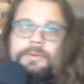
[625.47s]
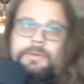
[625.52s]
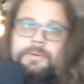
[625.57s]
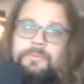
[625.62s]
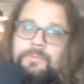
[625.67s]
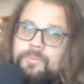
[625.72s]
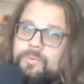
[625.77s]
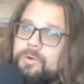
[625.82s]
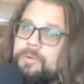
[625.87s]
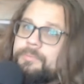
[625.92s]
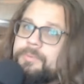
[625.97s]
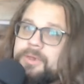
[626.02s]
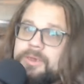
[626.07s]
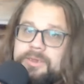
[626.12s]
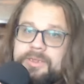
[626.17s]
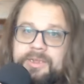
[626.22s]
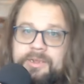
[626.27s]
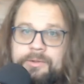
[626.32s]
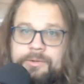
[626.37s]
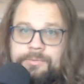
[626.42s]
World
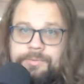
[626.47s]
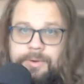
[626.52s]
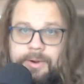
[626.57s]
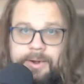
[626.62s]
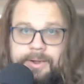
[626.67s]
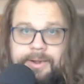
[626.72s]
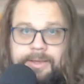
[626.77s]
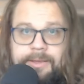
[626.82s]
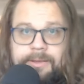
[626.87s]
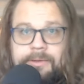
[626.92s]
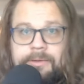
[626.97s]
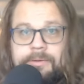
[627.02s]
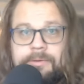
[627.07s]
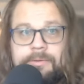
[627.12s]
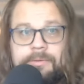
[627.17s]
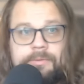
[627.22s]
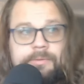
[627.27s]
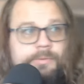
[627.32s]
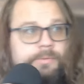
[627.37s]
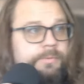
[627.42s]
building, writing,
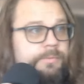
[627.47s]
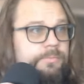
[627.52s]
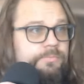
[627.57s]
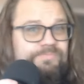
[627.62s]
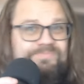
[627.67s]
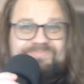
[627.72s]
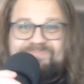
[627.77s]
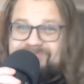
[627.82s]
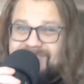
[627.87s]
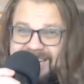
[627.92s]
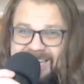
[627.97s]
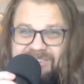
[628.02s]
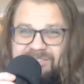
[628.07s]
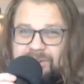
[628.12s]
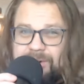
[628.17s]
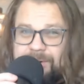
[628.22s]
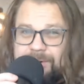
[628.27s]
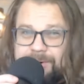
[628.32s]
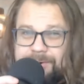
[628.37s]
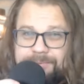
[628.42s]
it's
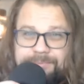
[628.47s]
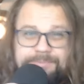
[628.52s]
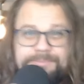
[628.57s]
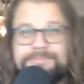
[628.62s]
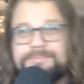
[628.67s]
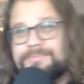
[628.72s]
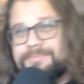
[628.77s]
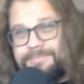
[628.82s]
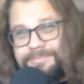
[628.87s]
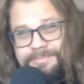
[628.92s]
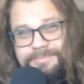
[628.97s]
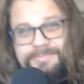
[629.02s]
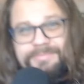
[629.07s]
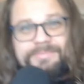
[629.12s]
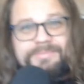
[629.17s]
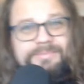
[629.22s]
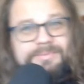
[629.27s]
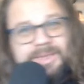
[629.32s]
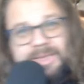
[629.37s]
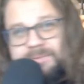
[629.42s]
hard.
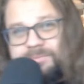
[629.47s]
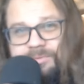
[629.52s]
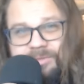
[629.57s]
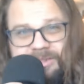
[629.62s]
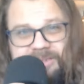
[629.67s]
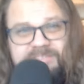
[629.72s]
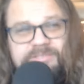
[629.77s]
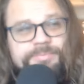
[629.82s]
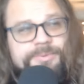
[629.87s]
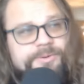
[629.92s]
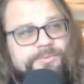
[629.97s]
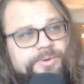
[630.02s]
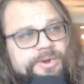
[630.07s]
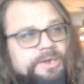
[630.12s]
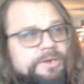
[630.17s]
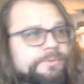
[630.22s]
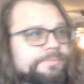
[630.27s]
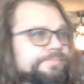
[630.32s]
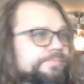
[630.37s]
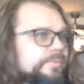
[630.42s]
Let's be
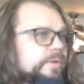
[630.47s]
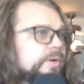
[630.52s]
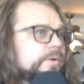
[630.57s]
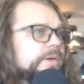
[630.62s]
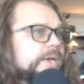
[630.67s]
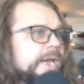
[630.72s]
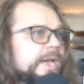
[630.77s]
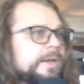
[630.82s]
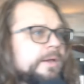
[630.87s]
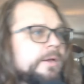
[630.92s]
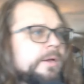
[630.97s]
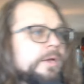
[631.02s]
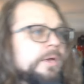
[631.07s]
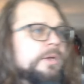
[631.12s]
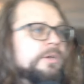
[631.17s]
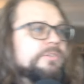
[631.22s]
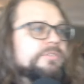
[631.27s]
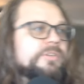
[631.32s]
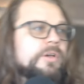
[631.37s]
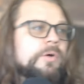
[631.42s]
real. Okay,
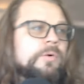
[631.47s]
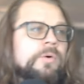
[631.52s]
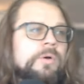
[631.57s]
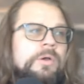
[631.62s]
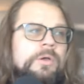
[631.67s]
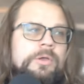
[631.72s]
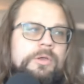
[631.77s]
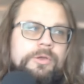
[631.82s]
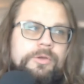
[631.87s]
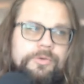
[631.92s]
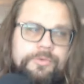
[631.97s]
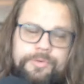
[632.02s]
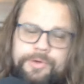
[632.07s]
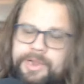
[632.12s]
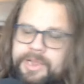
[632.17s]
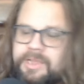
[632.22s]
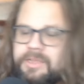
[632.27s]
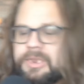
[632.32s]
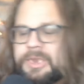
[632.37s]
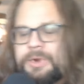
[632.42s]
so
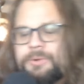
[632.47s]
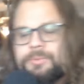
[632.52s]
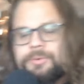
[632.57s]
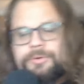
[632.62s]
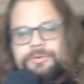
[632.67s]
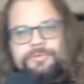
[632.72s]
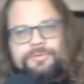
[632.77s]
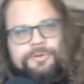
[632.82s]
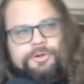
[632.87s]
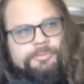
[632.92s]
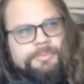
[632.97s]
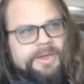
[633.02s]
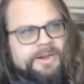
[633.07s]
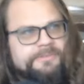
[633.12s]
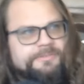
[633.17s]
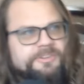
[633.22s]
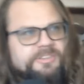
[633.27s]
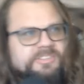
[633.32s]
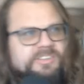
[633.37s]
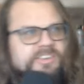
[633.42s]
create clear rules for your
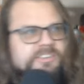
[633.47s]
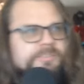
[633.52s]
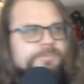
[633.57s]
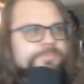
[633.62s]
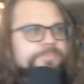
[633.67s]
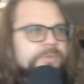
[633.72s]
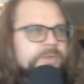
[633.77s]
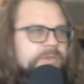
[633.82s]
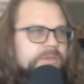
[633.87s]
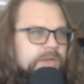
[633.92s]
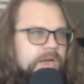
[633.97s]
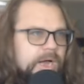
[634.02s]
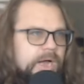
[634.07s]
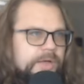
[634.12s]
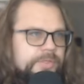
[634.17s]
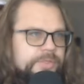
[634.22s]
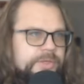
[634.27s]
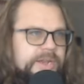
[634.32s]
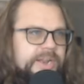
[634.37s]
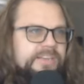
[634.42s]
metaphysics.
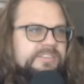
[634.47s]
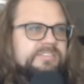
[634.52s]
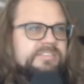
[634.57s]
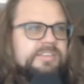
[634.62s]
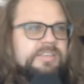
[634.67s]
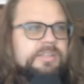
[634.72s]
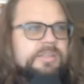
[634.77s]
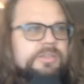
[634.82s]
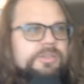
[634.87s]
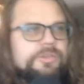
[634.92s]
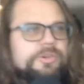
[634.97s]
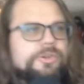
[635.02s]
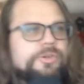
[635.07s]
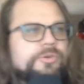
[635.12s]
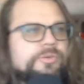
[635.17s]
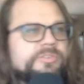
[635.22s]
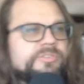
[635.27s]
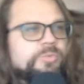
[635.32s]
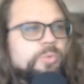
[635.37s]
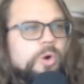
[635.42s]
The next thing that you do
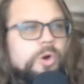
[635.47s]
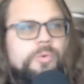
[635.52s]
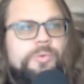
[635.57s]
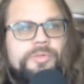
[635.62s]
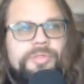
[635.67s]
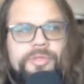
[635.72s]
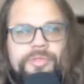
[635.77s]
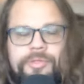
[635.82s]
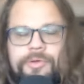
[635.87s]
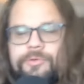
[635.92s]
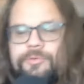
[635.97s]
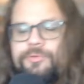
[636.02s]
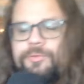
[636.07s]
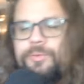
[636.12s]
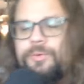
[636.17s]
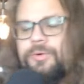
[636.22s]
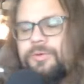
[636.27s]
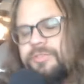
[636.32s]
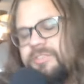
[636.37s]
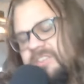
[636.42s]
is work within those
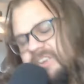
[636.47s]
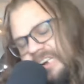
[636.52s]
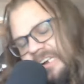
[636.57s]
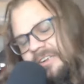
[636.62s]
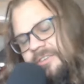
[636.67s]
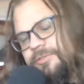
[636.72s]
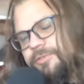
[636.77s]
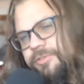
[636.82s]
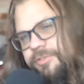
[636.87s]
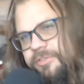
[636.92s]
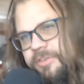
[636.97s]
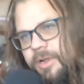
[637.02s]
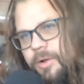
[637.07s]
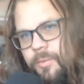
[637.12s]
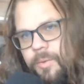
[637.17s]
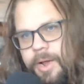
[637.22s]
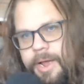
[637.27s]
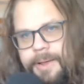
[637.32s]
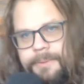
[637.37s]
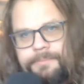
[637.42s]
rules in an interesting
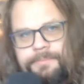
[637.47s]
way.